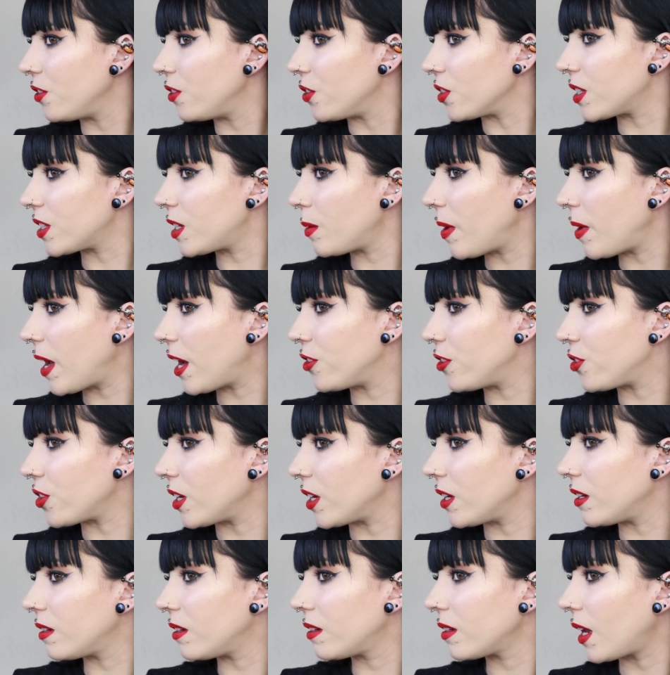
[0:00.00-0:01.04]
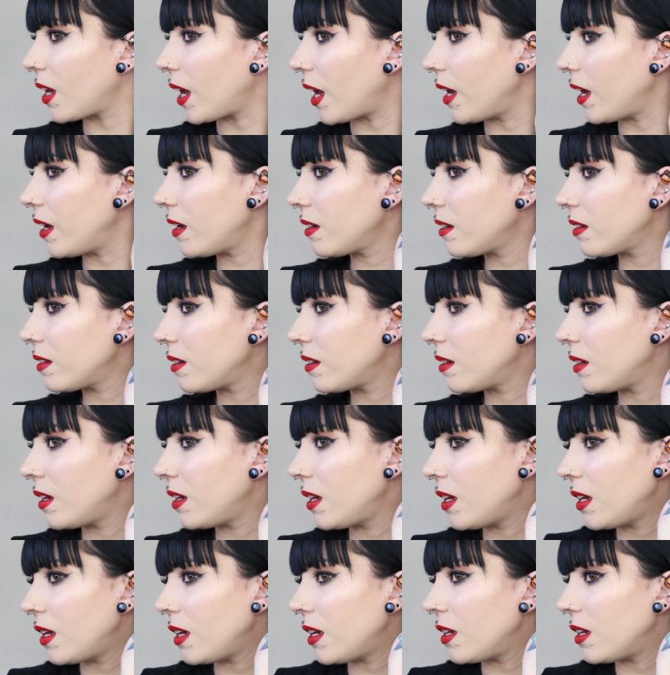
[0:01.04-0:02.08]
just imagine, okay?
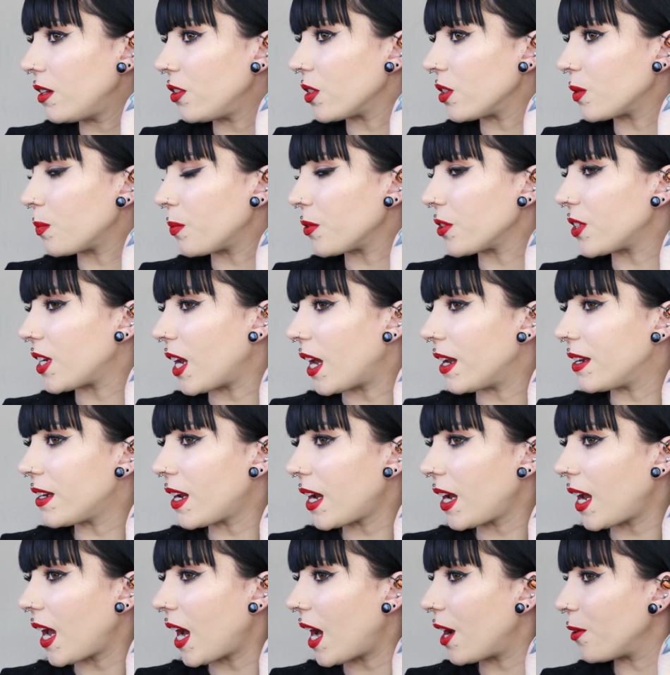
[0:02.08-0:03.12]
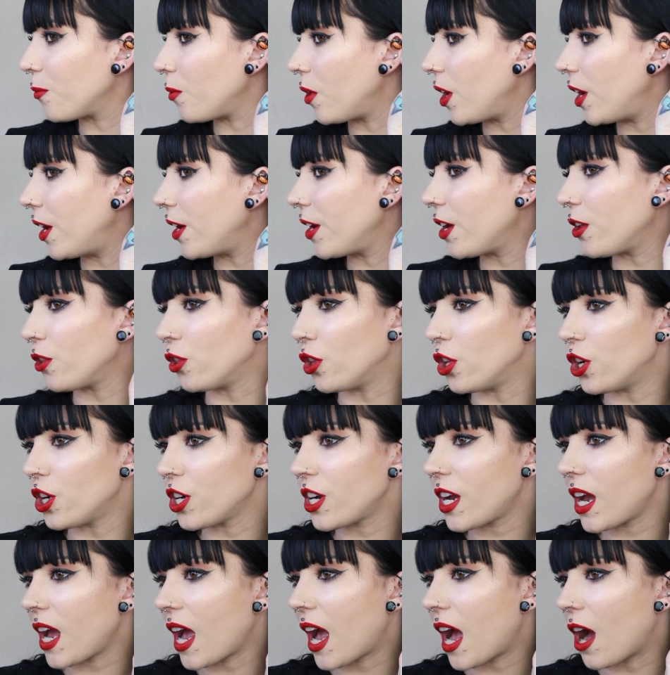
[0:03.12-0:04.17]
Just pretend I had one.
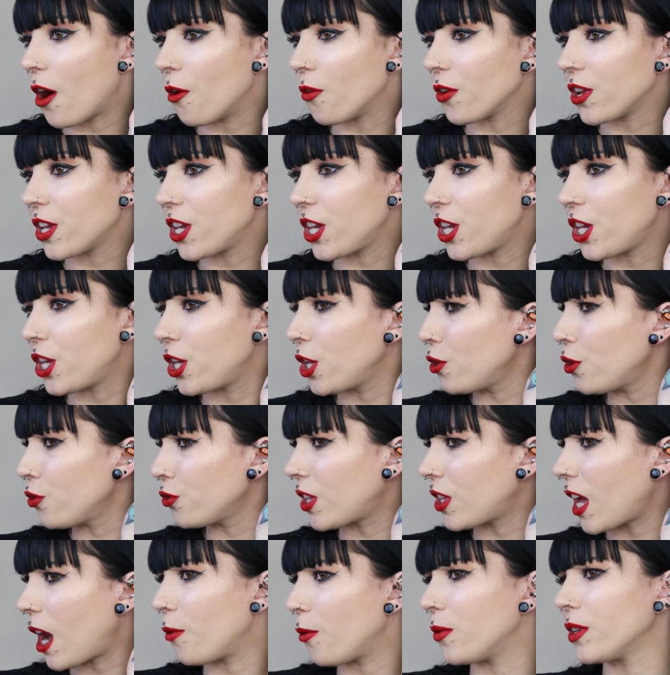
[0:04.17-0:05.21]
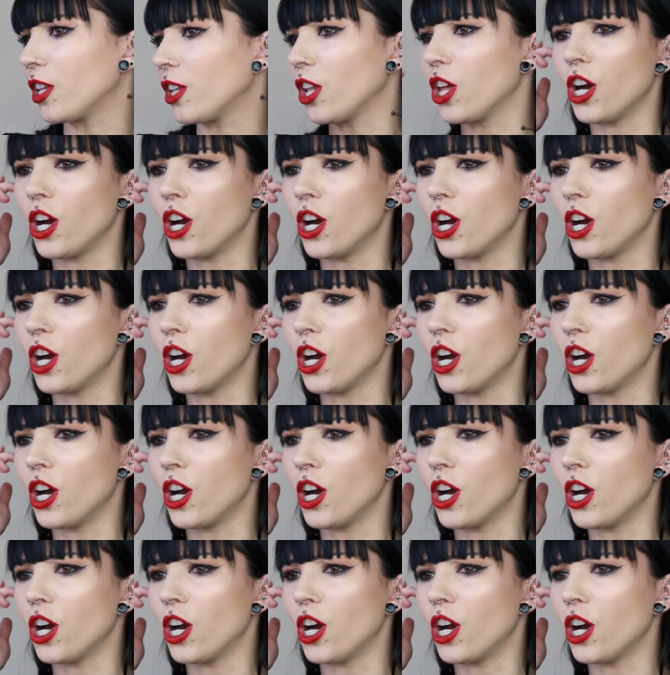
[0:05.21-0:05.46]
Look how cute that would